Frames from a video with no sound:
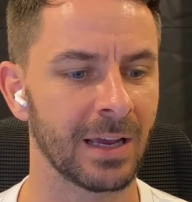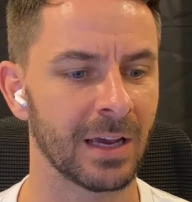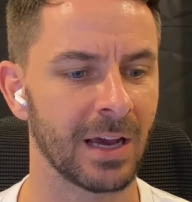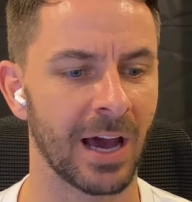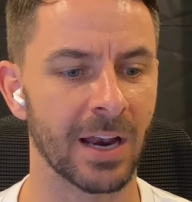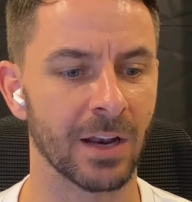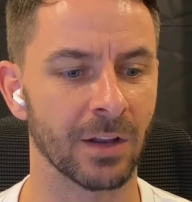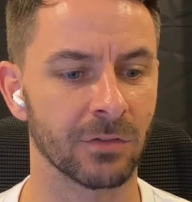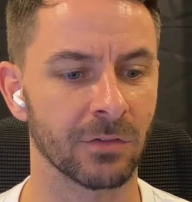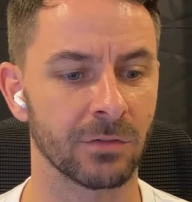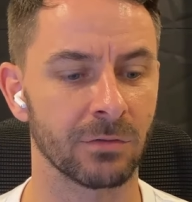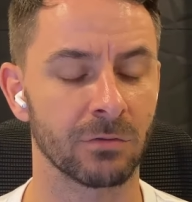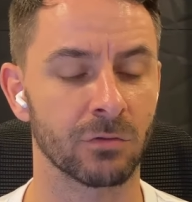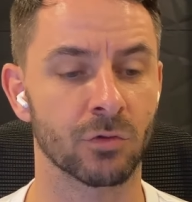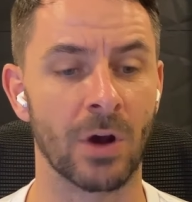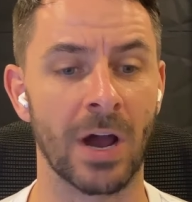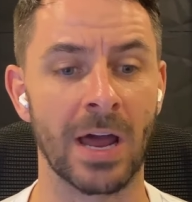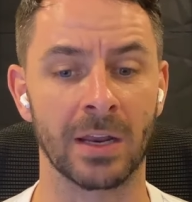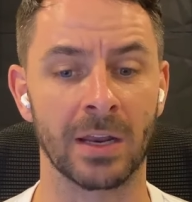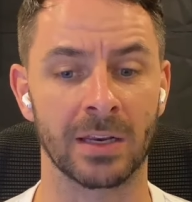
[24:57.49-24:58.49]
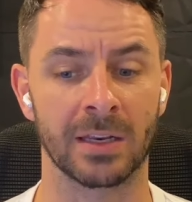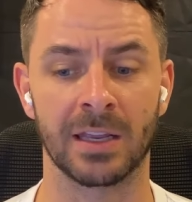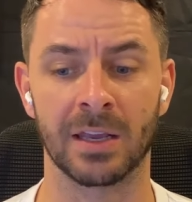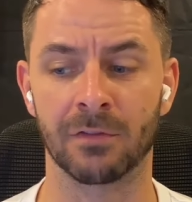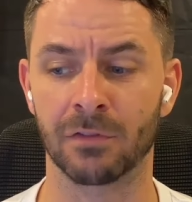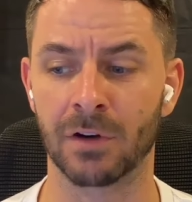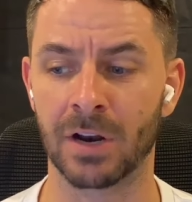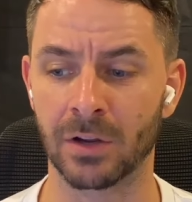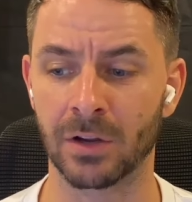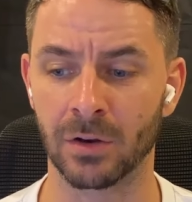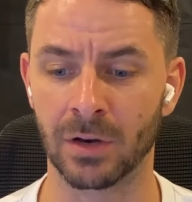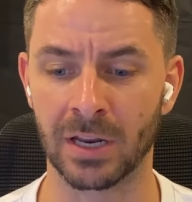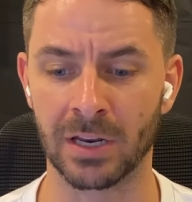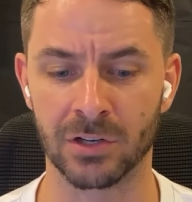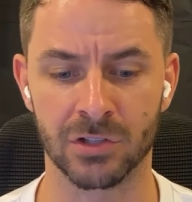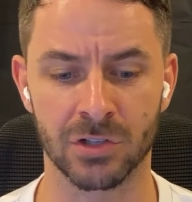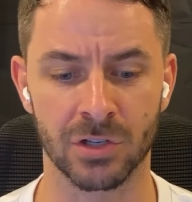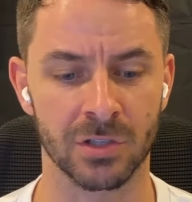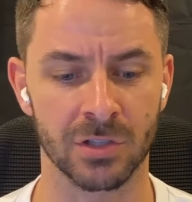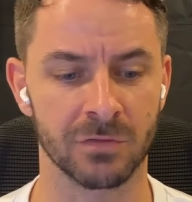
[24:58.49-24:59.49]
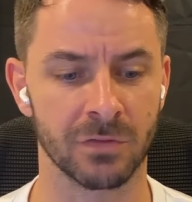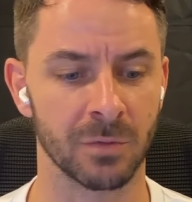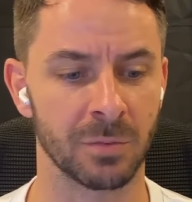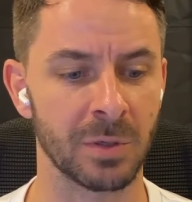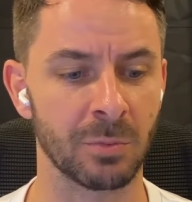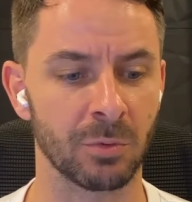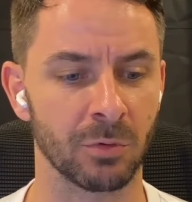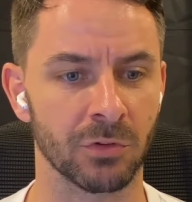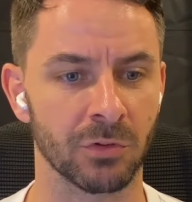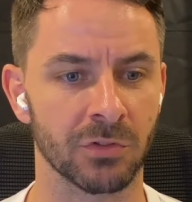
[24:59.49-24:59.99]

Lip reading: kind of trying to give regulations for people